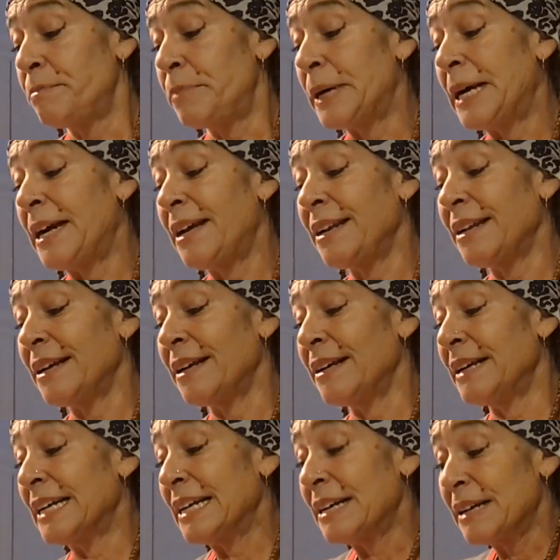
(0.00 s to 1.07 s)
but
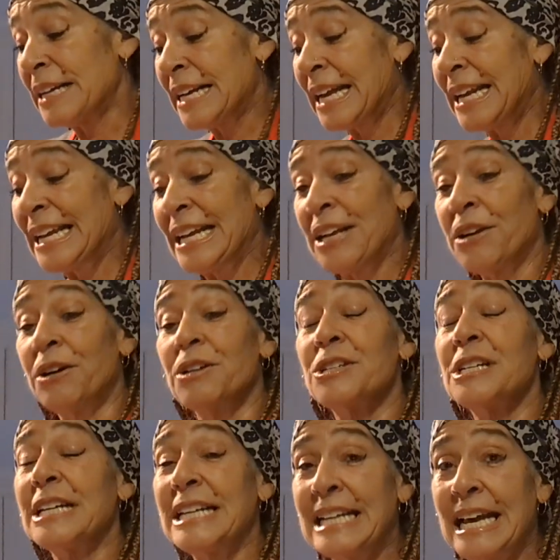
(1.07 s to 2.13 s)
getting it all
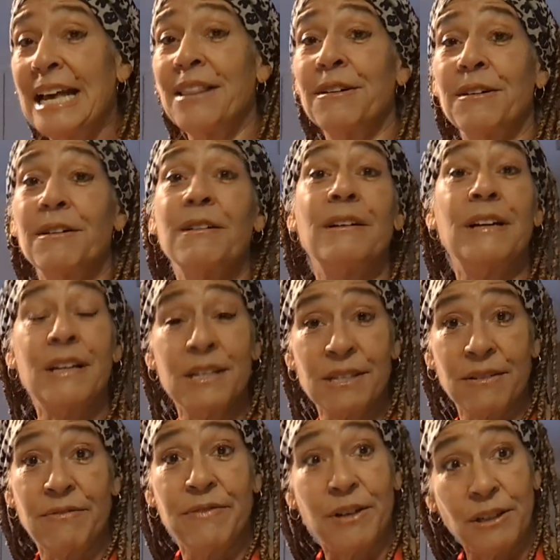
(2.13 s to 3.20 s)
together
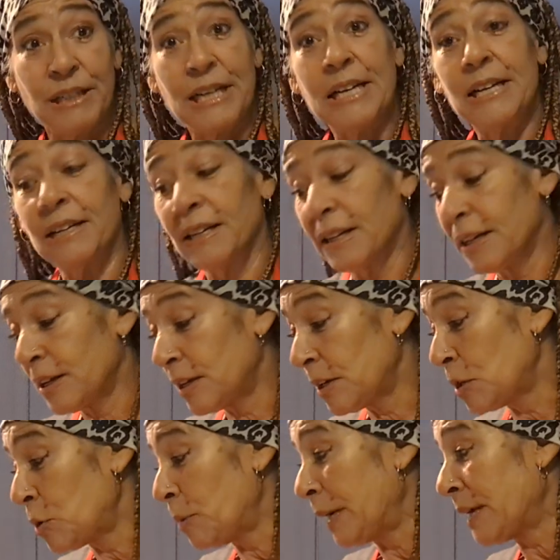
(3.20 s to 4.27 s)
is a fairly
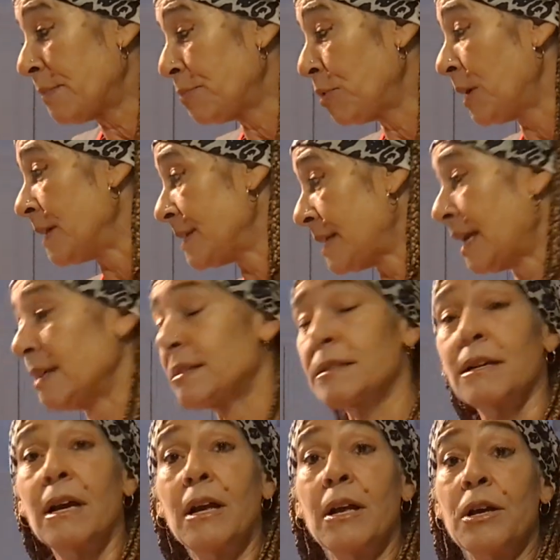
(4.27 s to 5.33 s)
quick
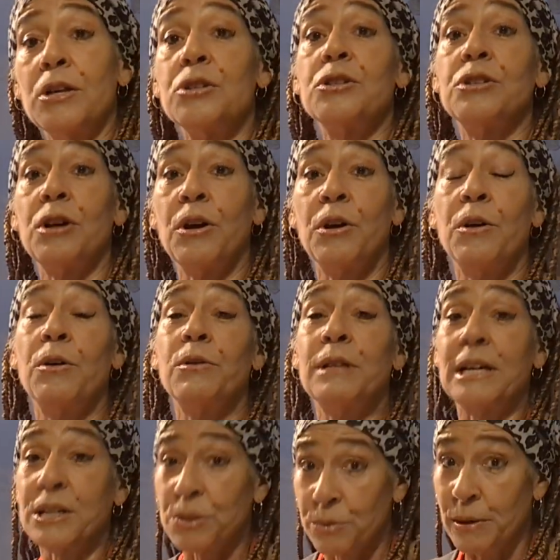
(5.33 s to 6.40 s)
process. So
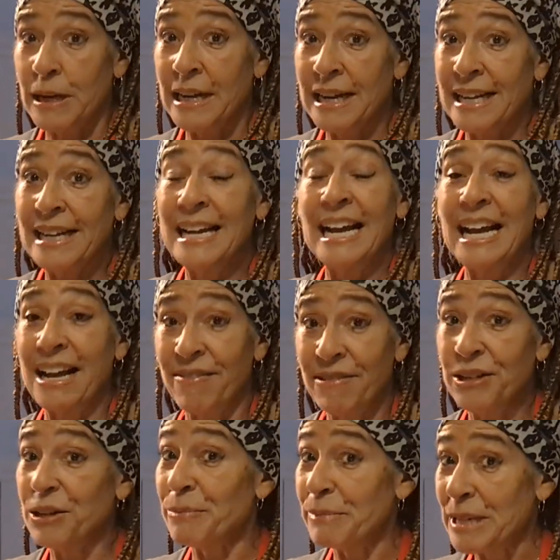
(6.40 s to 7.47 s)
that's why
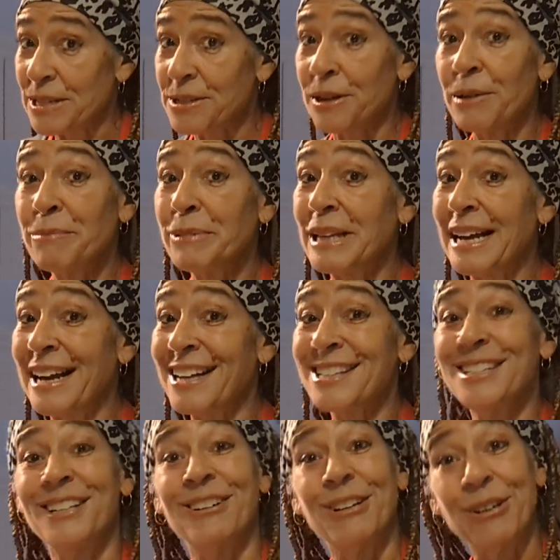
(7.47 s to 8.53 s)
having your mise en
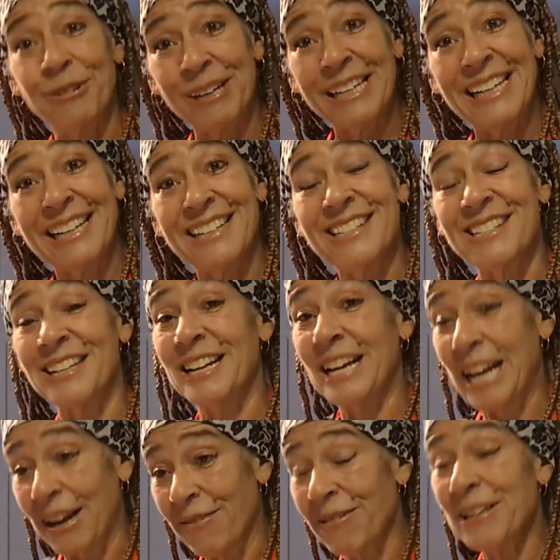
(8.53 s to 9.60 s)
place, your ingredients and
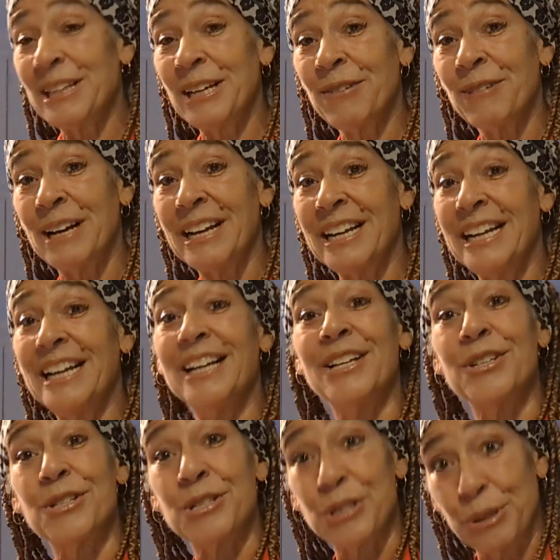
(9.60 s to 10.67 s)
everything ready
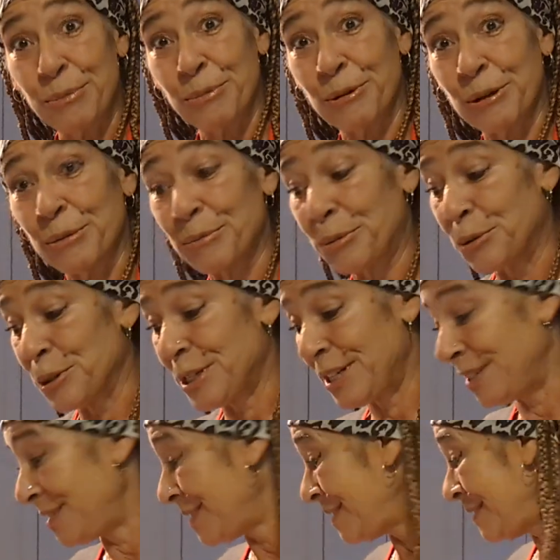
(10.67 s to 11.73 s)
is super
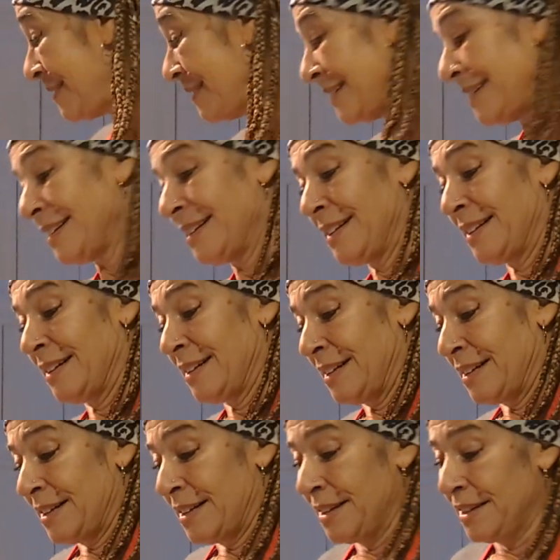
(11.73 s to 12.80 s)
important.
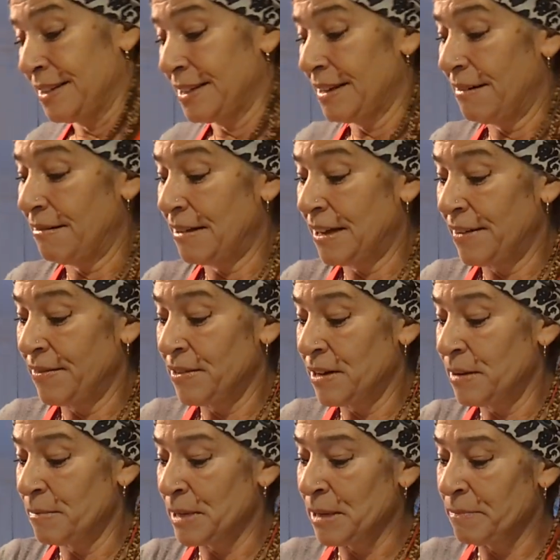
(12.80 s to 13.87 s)
So I've
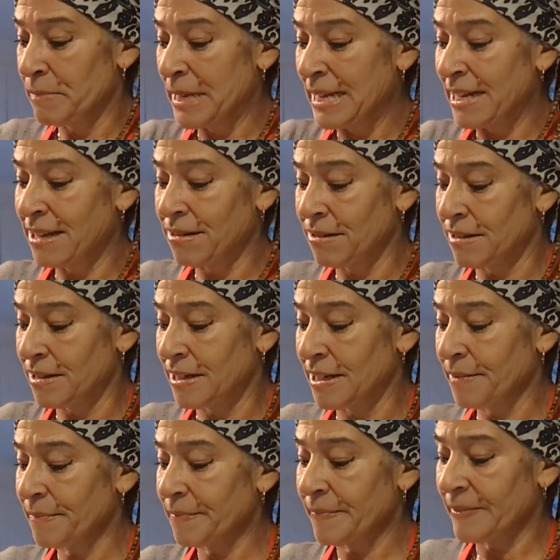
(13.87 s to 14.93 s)
got my pan
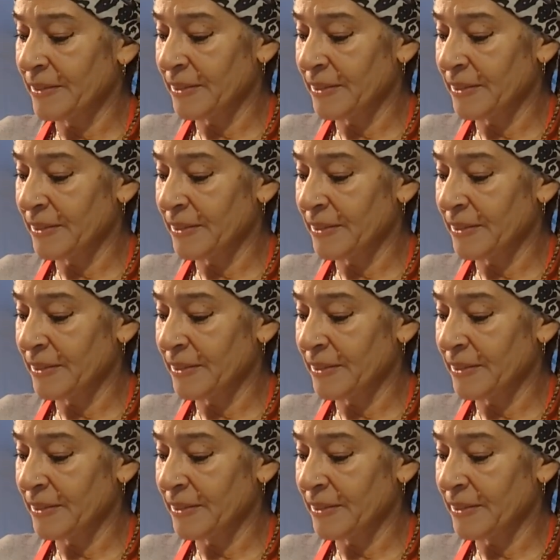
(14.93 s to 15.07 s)
on.